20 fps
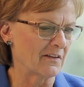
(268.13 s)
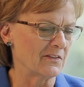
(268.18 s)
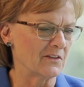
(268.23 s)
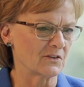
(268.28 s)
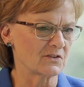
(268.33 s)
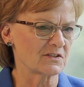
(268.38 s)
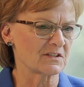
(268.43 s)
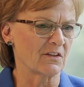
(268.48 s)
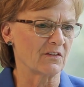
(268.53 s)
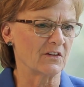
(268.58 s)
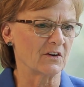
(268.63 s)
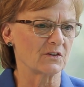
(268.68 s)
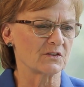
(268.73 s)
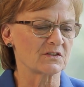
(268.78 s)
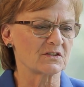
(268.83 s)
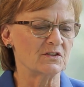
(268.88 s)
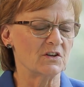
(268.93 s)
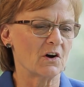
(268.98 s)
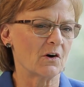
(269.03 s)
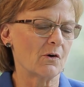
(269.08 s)

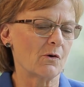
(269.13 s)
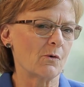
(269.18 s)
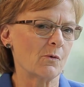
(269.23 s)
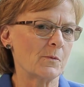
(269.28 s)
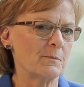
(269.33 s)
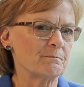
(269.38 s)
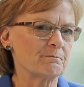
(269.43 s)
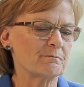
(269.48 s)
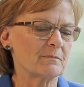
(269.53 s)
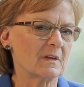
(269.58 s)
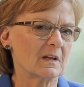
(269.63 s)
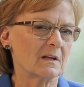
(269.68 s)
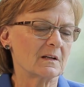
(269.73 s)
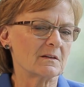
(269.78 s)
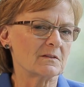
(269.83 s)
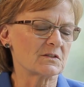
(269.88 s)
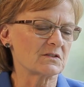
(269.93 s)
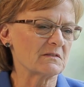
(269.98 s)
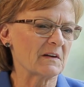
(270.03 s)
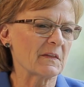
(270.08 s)
There's
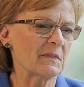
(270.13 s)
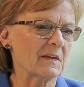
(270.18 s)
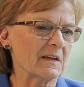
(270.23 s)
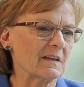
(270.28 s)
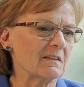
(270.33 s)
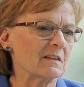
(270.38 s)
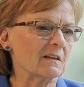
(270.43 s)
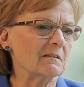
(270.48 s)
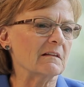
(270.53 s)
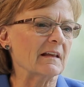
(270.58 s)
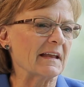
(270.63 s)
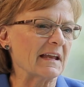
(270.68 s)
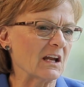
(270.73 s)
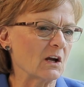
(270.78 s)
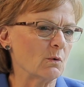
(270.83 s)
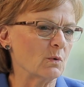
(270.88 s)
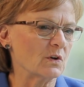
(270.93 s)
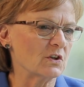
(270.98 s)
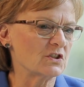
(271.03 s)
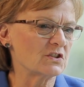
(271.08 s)
nothing in the
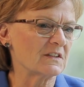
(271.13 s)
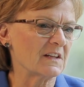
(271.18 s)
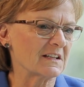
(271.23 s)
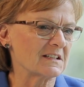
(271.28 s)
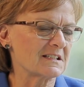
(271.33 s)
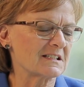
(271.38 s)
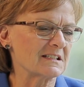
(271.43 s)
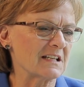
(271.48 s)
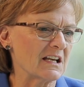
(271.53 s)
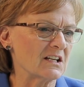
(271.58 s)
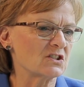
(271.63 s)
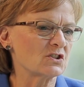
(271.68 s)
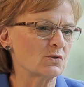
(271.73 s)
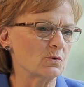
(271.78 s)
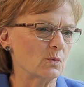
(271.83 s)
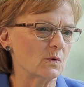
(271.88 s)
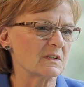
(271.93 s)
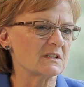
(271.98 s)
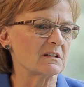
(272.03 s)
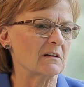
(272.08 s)
language that states
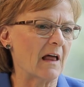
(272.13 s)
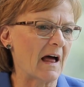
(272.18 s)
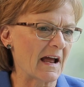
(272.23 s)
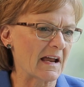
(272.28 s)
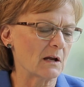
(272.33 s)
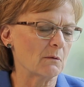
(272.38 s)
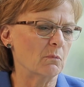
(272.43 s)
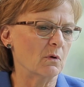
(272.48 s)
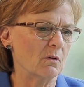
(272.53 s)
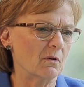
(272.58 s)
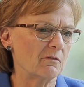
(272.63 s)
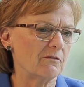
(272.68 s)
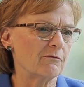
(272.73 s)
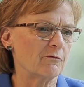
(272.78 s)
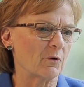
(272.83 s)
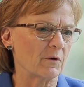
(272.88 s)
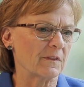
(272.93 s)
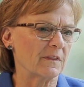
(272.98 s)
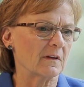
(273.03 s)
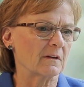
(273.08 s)
who is liable
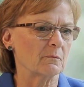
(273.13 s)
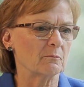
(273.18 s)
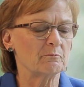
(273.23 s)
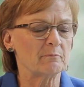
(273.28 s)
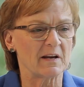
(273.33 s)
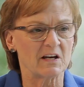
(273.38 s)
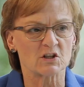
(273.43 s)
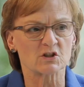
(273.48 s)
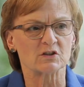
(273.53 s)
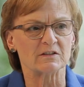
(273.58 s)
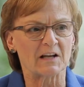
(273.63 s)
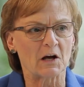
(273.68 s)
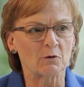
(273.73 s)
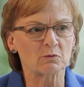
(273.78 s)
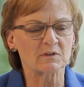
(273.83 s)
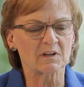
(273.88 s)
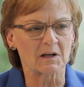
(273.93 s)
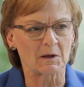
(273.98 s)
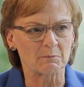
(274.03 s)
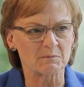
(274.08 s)
for the patient
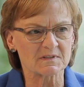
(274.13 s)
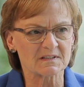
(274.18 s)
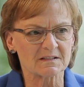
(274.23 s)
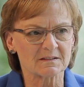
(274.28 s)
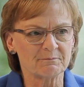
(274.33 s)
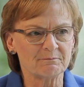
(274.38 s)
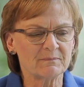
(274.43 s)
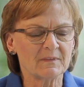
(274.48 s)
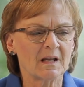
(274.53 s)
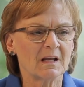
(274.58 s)
outcomes.